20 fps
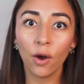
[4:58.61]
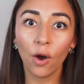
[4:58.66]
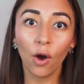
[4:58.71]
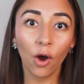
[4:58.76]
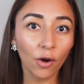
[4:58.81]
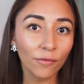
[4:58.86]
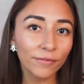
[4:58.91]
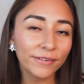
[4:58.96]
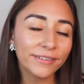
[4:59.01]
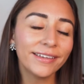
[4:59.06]

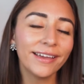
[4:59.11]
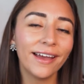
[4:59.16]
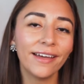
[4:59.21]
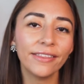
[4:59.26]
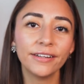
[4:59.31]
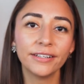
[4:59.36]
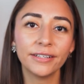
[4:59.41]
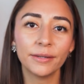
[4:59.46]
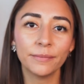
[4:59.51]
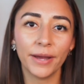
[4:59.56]
over the
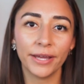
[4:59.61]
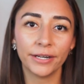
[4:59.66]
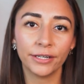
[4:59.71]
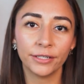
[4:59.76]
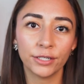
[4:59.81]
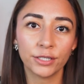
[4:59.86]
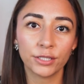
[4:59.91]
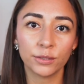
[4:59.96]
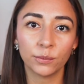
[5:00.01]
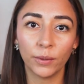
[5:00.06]
other
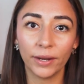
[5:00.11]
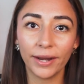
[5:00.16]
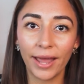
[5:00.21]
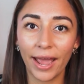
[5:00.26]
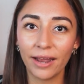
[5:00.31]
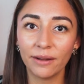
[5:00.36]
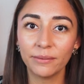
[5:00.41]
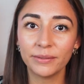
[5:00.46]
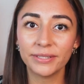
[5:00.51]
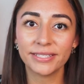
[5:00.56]
competitors when
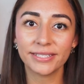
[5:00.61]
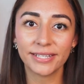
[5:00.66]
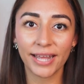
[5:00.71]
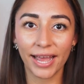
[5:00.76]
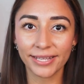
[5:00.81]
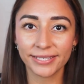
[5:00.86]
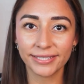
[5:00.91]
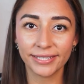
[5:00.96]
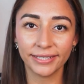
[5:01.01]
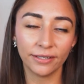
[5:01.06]
I was
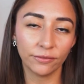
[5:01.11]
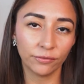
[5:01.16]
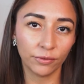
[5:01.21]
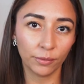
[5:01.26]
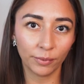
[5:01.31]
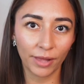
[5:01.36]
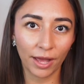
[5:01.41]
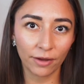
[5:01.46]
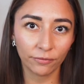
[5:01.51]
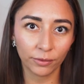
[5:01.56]
testing
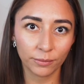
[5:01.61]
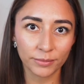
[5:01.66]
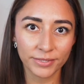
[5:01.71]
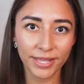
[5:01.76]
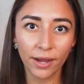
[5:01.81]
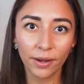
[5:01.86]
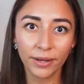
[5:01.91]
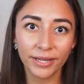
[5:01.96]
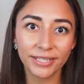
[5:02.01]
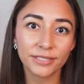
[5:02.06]
different platforms
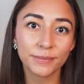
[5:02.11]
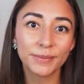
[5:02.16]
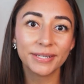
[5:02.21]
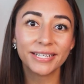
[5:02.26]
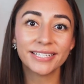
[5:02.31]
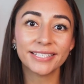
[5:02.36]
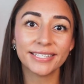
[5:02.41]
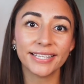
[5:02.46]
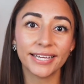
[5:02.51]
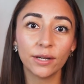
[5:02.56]
out is
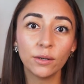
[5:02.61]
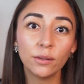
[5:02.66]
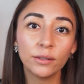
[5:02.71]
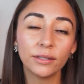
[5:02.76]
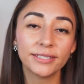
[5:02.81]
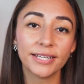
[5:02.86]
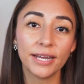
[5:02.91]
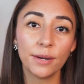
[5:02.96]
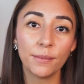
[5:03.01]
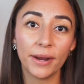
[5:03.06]
because they
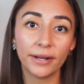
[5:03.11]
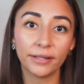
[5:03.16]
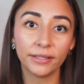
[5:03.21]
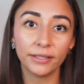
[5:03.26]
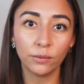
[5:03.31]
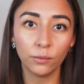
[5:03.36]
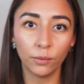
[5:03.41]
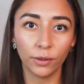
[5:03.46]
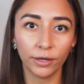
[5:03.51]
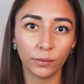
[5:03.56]
don't
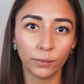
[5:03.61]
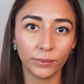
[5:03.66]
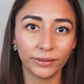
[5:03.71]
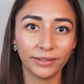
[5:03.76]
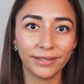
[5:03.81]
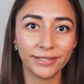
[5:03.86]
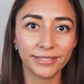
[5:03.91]
directly work with the